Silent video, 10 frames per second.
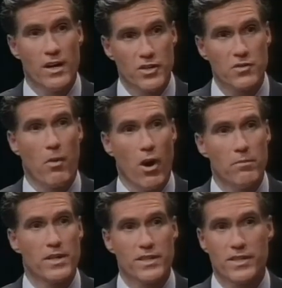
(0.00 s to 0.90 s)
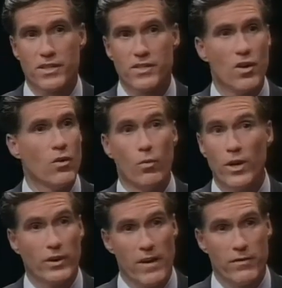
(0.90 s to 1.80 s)
small businesses, we
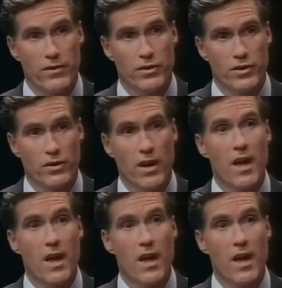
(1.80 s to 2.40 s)
don't have a future.